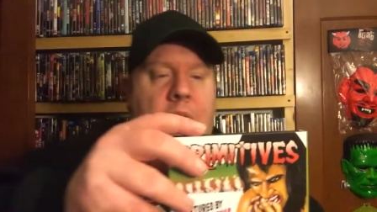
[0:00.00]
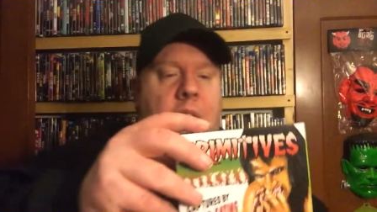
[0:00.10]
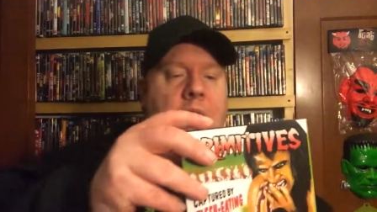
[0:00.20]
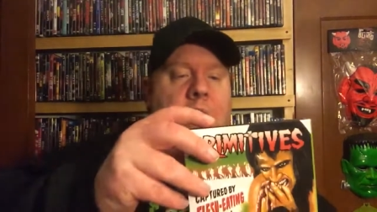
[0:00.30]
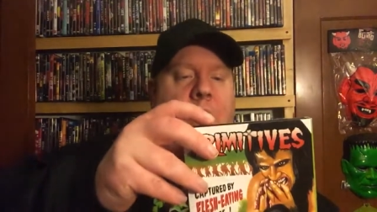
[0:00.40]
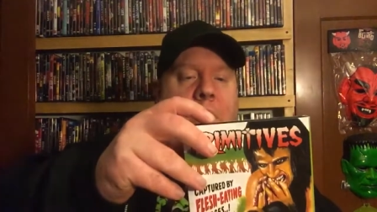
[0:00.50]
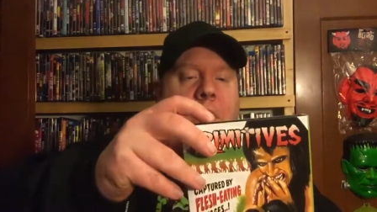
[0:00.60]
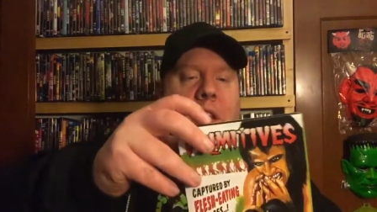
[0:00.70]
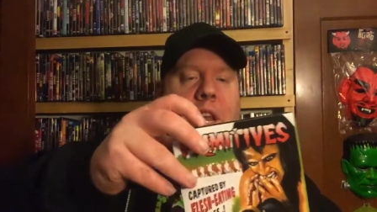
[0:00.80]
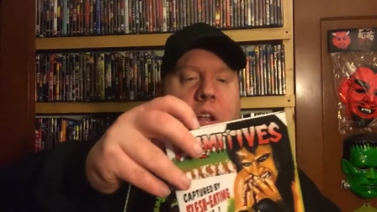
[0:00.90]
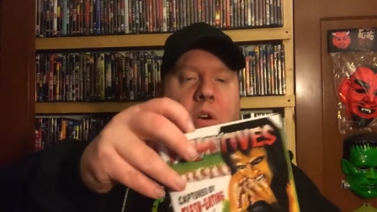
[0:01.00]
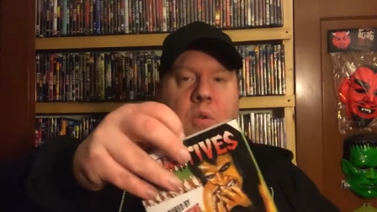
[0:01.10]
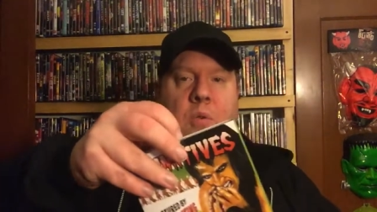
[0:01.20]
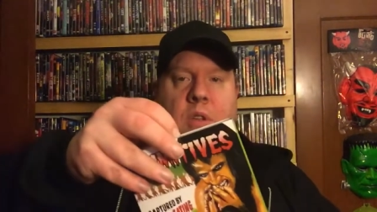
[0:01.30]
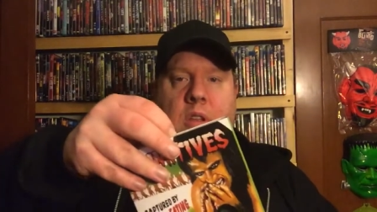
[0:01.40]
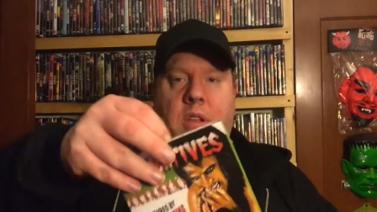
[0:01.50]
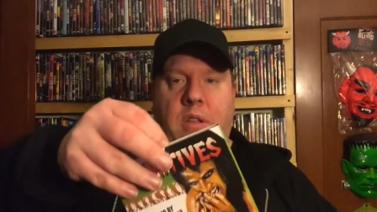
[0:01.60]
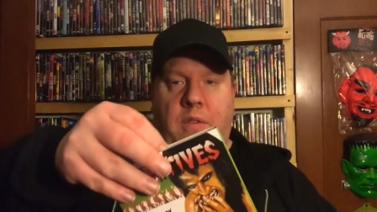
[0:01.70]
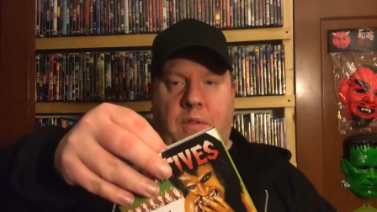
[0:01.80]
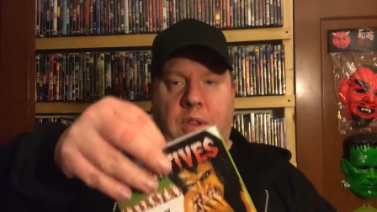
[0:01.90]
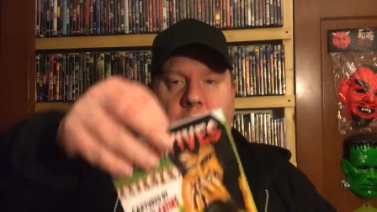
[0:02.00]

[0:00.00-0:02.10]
Uh, another one I did not own for the